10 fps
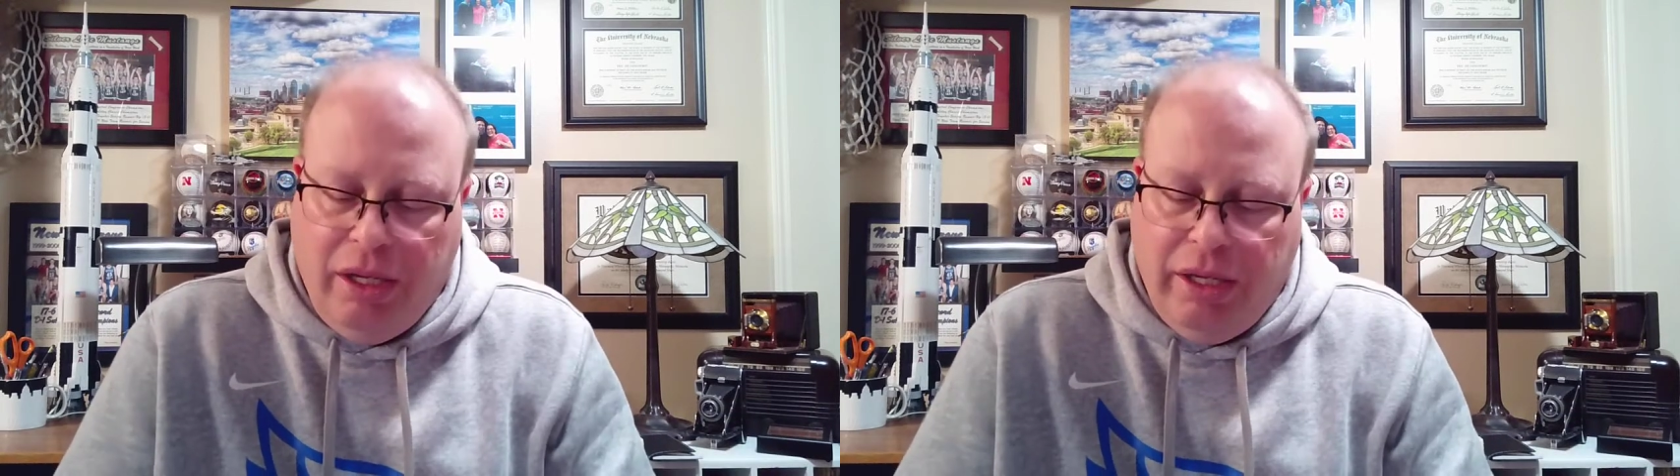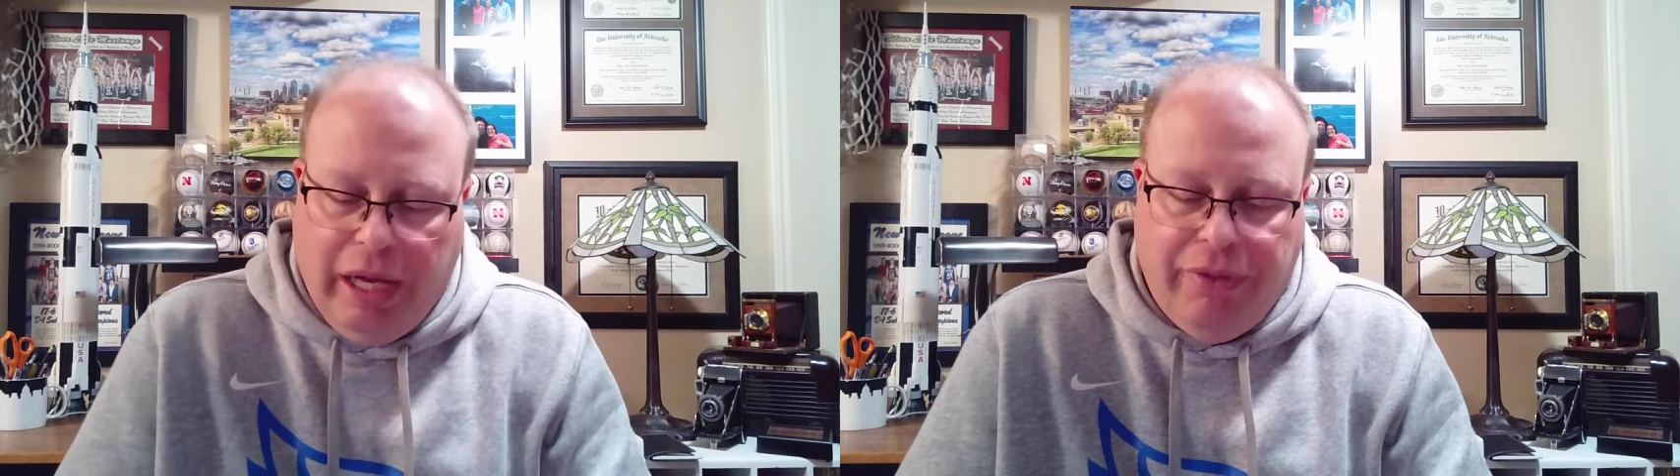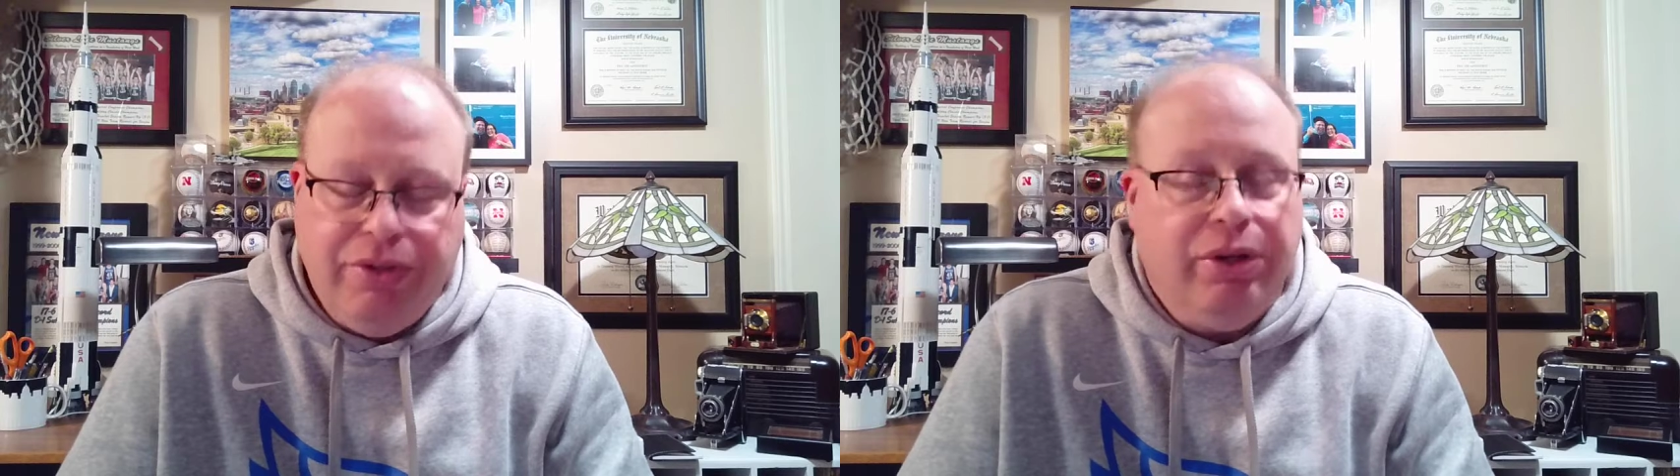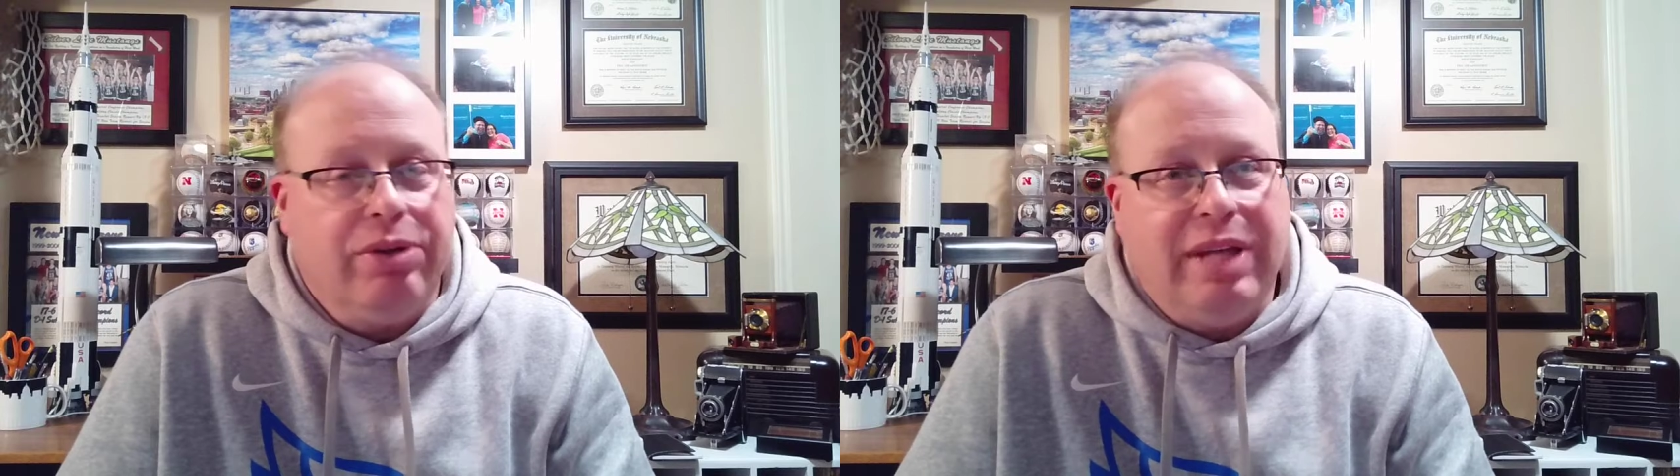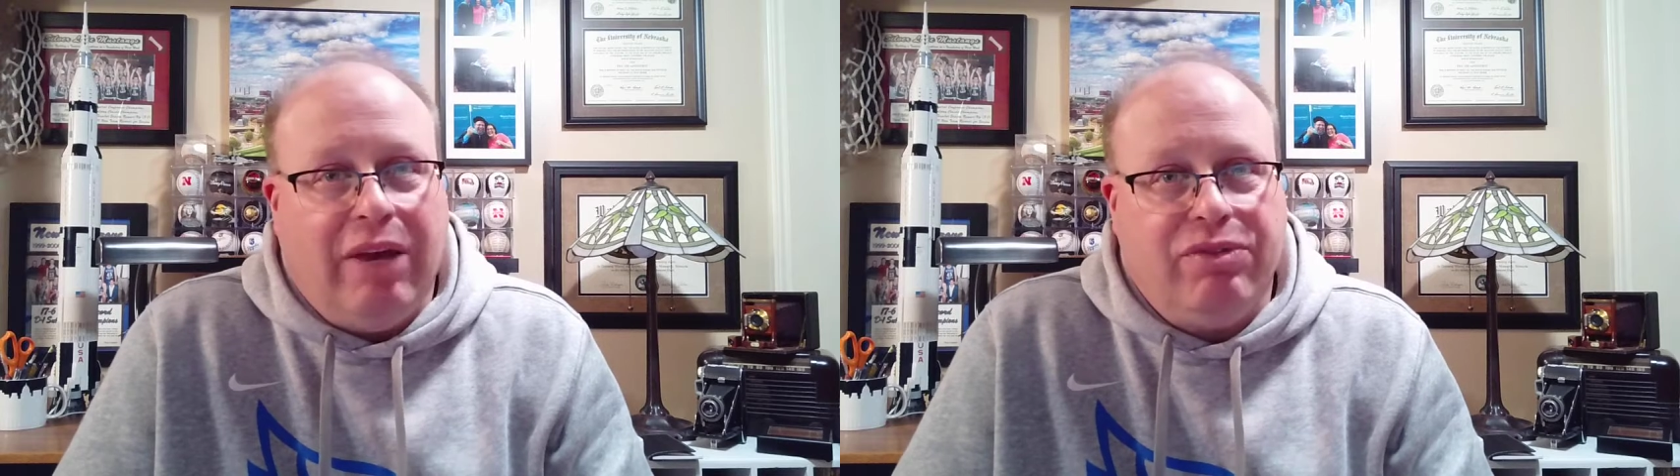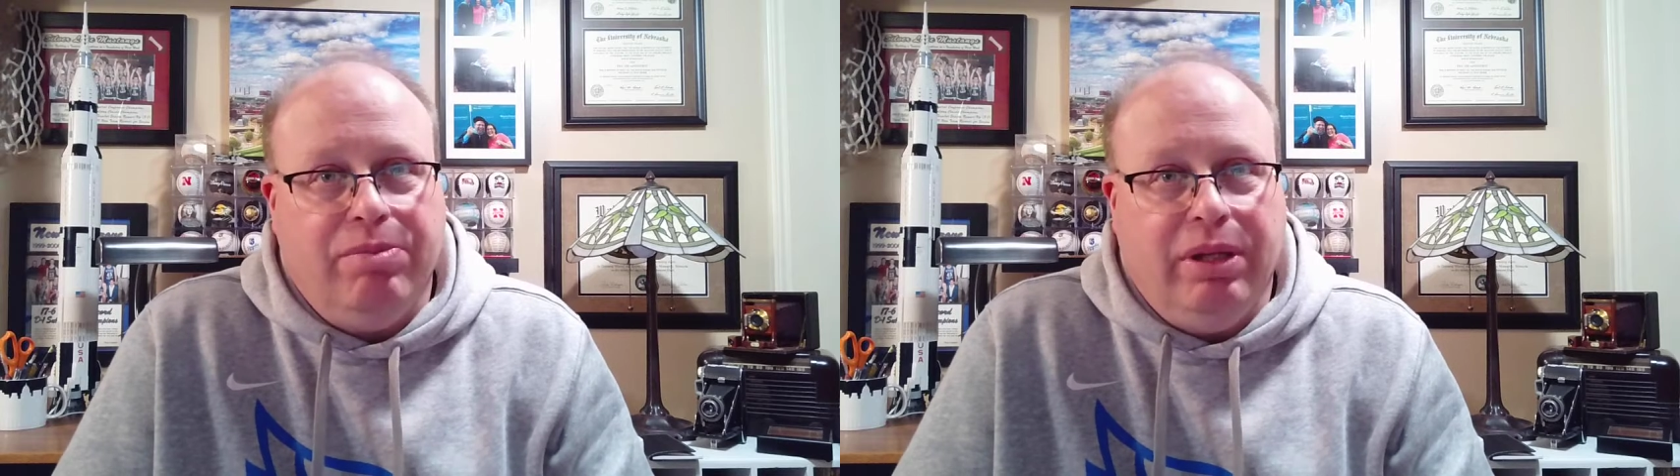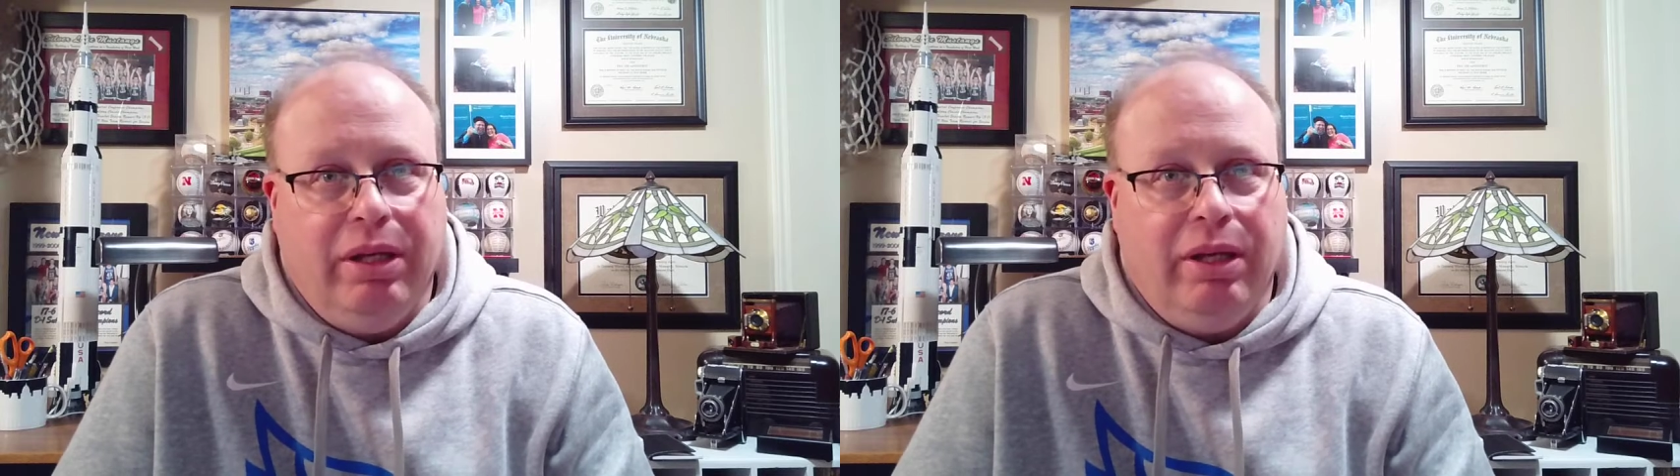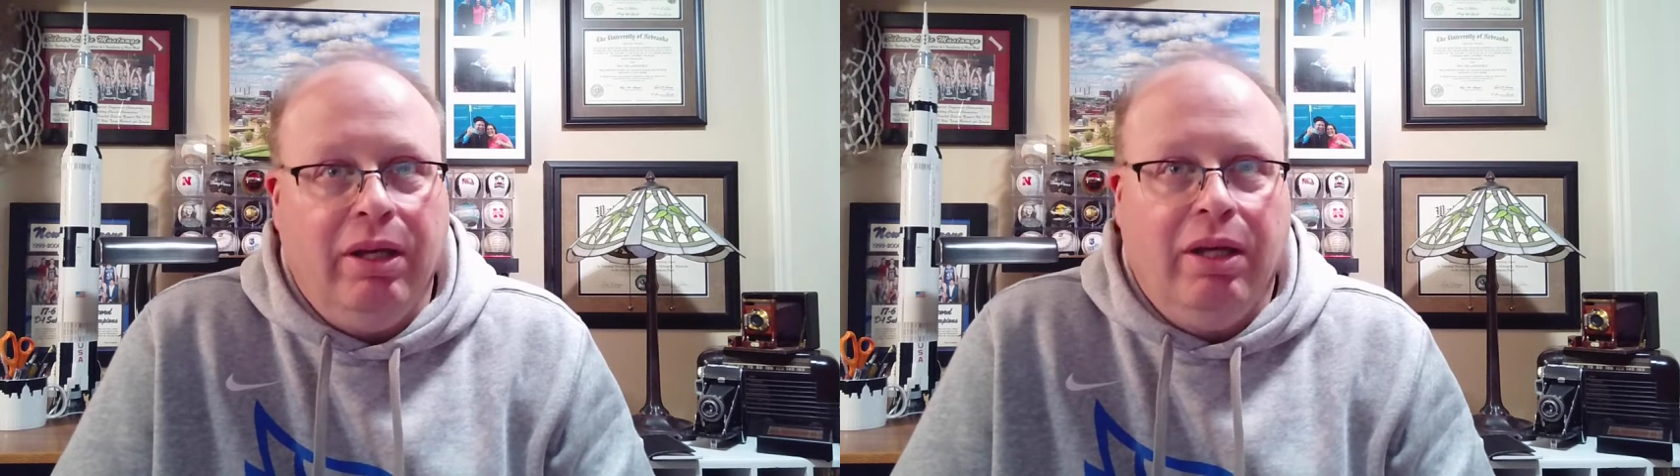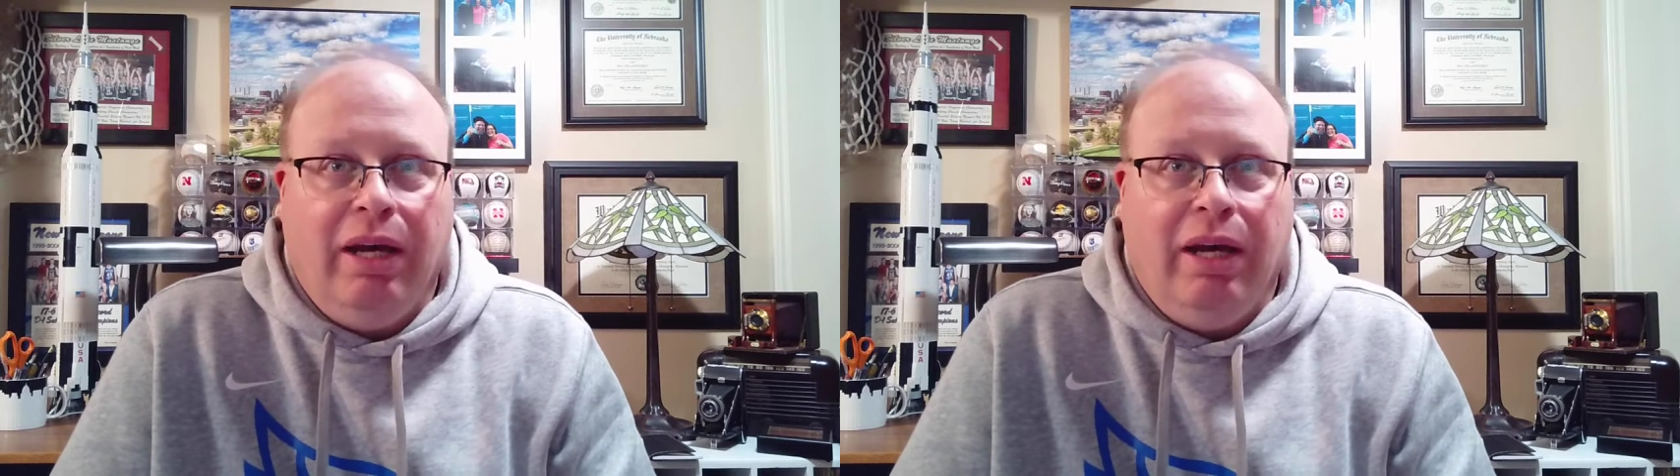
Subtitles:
Now the jokes have to be